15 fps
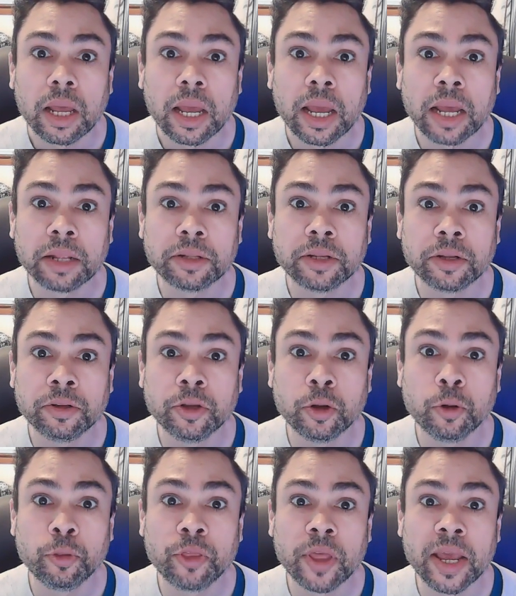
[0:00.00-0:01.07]
and to
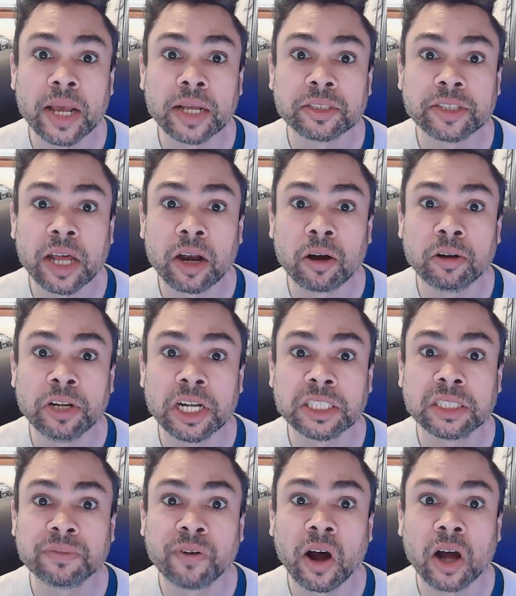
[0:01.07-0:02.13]
do things that are
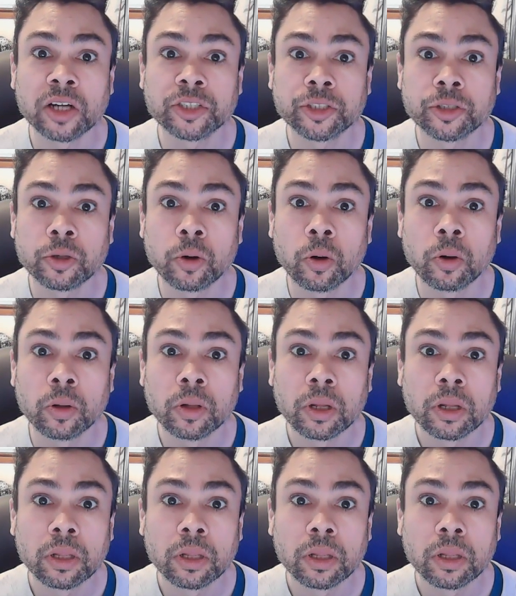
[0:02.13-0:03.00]
dysfunctional